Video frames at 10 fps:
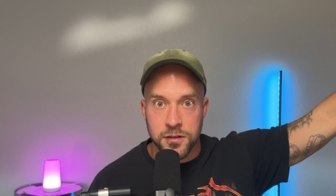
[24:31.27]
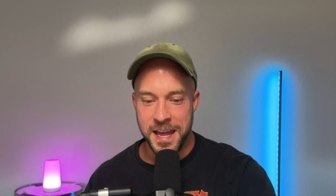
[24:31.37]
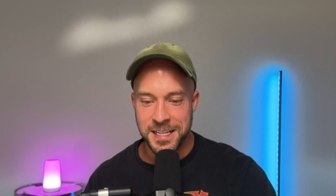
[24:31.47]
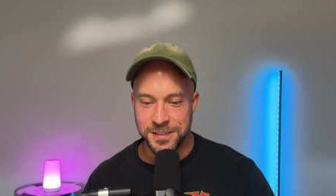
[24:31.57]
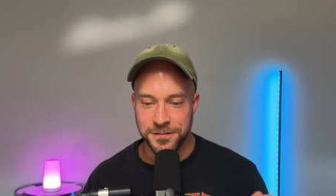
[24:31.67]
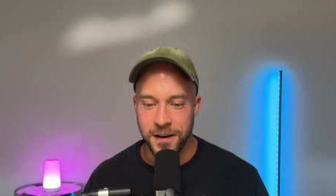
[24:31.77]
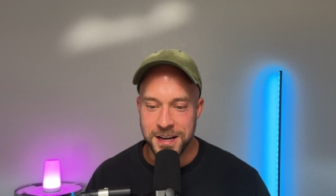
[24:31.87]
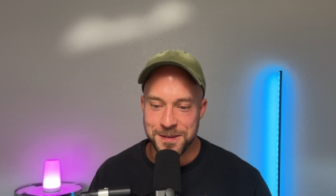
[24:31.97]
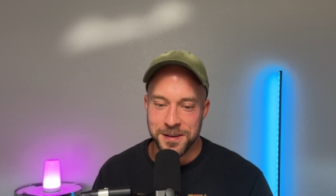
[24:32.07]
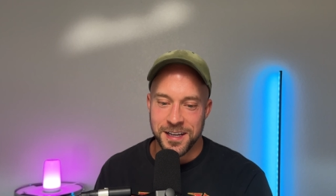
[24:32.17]
It's
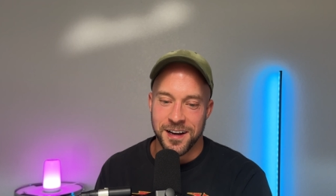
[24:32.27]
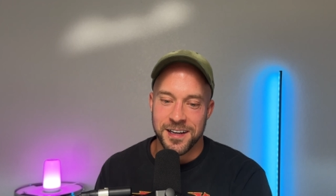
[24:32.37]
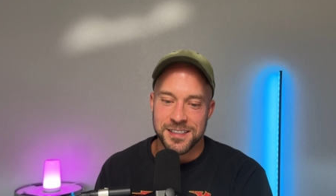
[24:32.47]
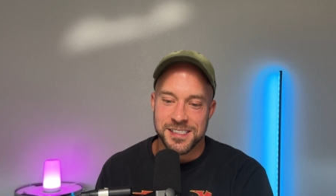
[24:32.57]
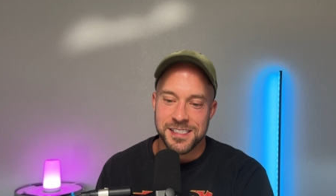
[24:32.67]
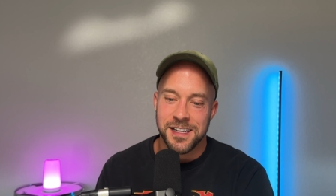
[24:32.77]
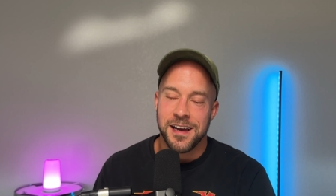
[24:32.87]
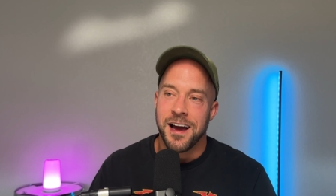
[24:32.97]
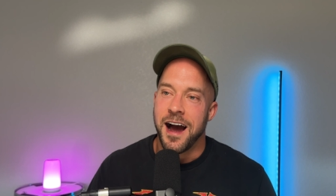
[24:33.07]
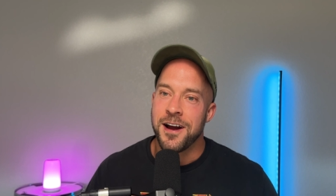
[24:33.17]
funny because
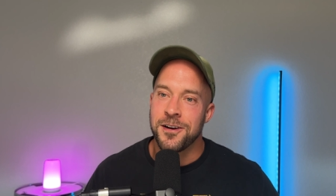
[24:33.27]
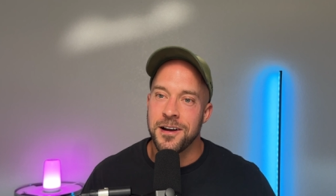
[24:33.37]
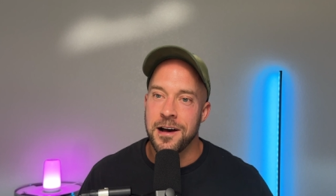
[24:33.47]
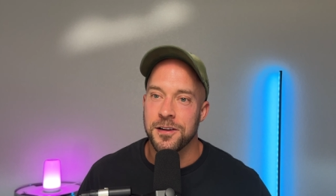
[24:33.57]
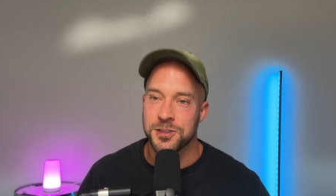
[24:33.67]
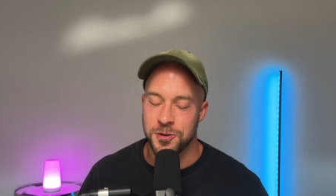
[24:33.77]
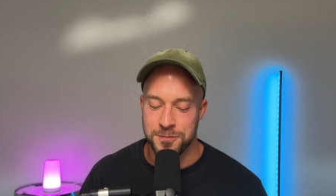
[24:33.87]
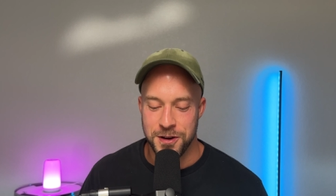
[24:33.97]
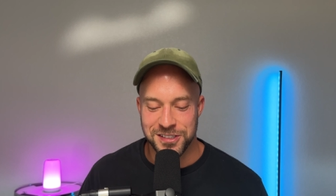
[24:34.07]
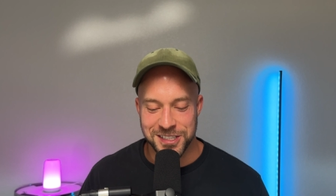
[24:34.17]
I heard Alex
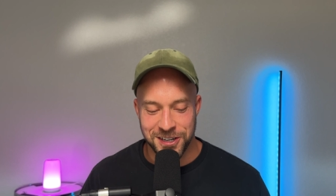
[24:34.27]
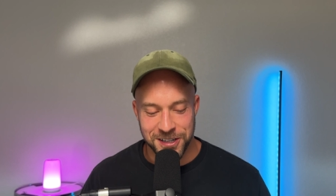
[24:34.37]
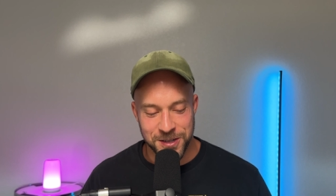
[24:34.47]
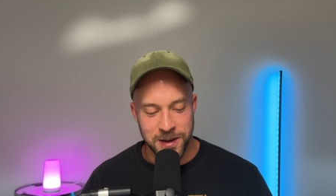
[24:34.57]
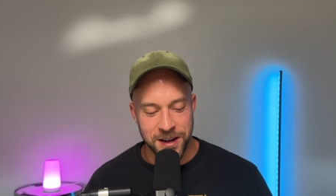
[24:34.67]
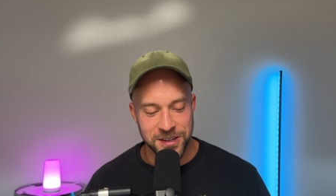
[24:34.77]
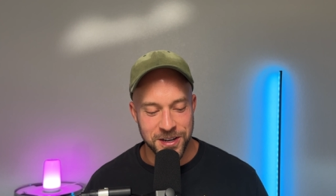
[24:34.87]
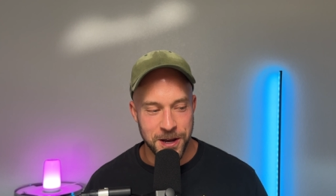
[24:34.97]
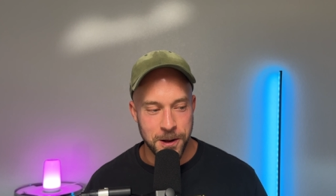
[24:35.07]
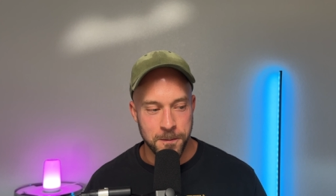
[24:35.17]
Hormozi talk about, you
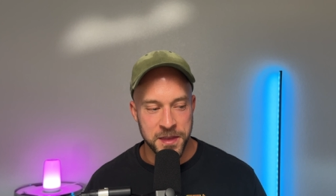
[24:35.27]
know,